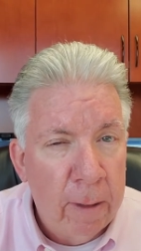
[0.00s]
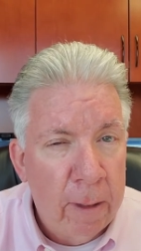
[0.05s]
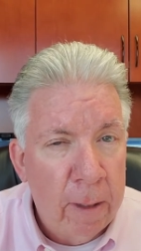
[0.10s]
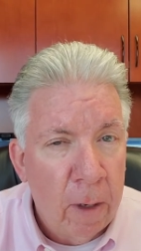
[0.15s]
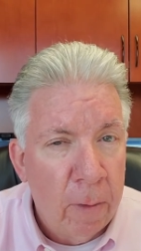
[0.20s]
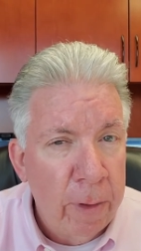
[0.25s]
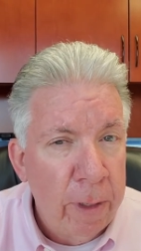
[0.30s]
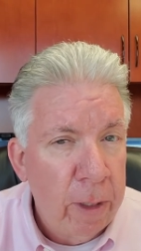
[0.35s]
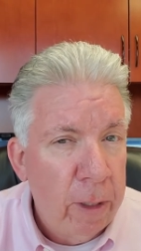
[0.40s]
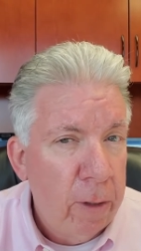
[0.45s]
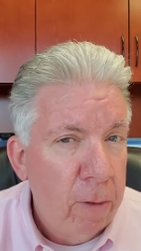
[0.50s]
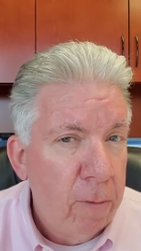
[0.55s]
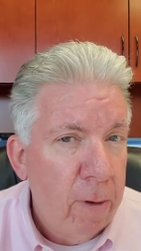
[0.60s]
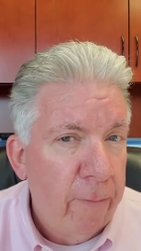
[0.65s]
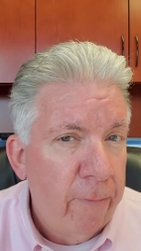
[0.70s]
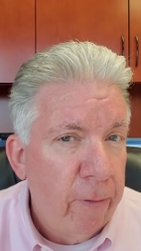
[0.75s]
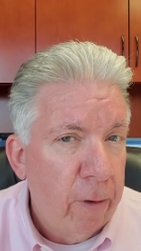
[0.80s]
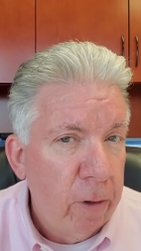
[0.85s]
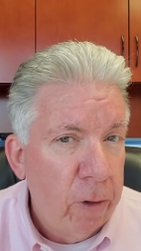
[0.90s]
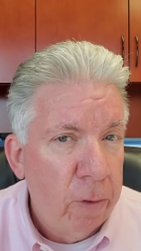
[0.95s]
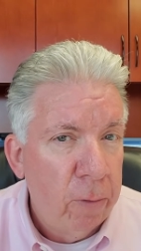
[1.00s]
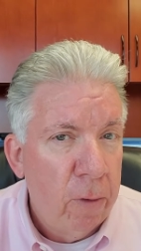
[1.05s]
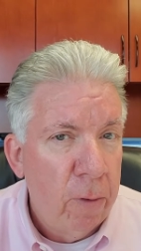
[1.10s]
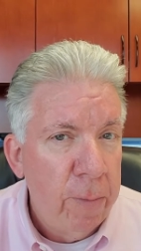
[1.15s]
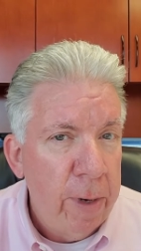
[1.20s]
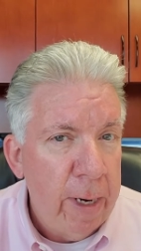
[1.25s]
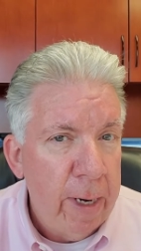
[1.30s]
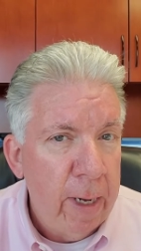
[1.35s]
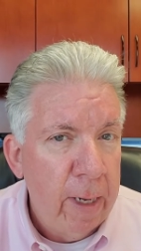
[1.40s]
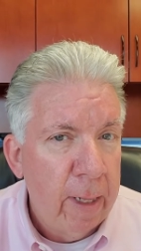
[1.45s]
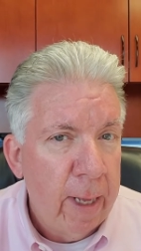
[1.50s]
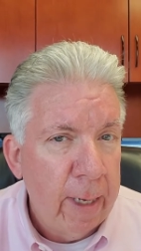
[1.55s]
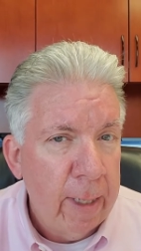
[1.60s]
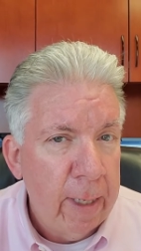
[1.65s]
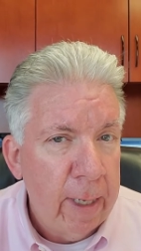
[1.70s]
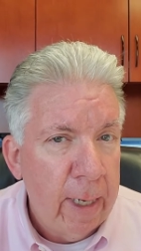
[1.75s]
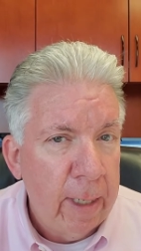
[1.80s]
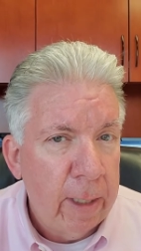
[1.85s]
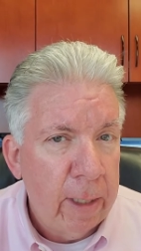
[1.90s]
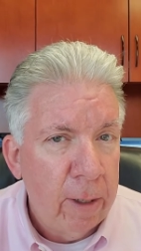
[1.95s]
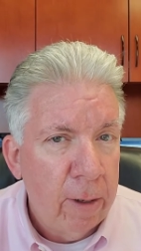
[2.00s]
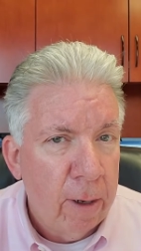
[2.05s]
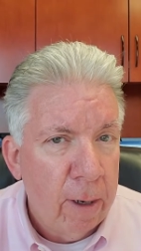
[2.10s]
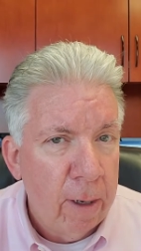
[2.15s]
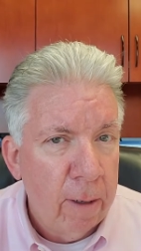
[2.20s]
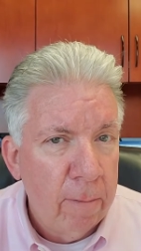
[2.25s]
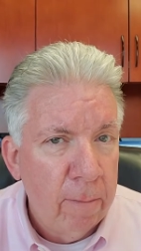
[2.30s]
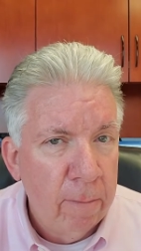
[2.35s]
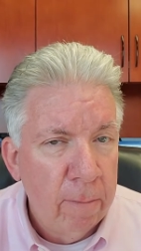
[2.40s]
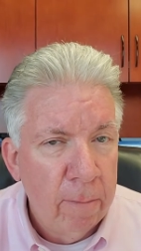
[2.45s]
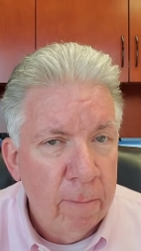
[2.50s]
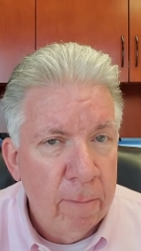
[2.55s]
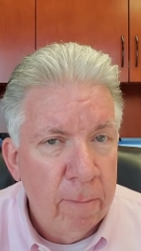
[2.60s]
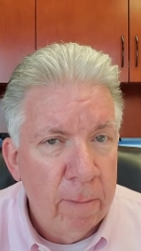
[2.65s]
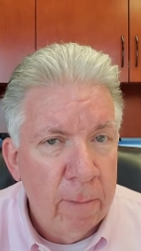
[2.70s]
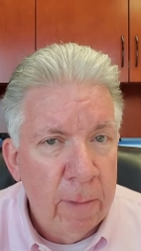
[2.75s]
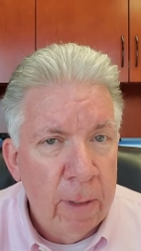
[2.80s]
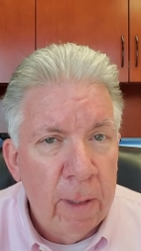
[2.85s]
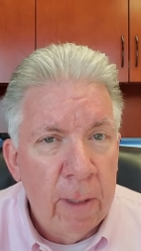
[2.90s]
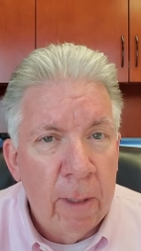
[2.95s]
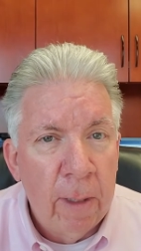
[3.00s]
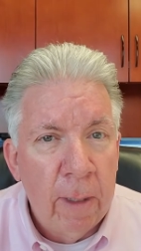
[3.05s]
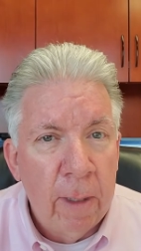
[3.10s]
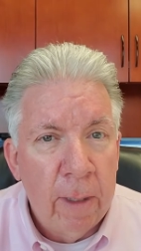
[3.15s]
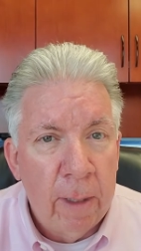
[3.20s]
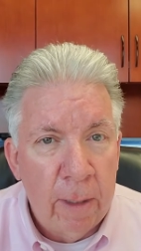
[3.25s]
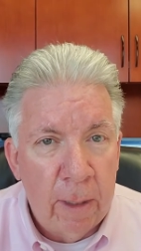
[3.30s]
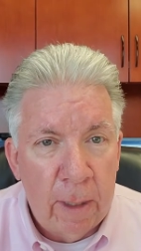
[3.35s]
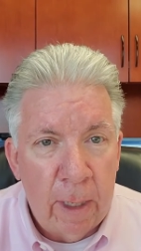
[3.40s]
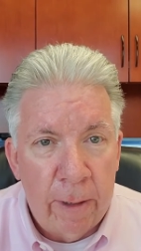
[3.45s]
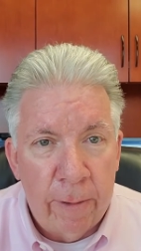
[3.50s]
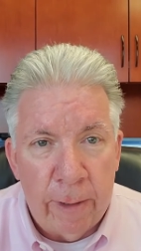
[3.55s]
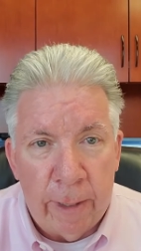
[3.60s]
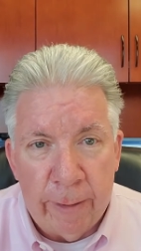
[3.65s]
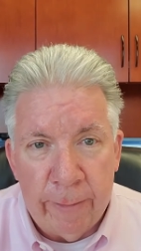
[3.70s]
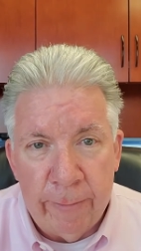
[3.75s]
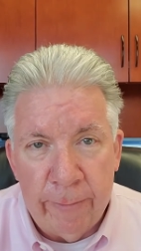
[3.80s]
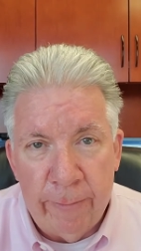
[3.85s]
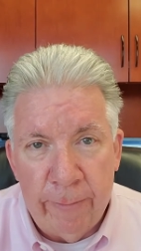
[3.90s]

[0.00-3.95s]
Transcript: going to a virtual meeting like the ACR. Consider it.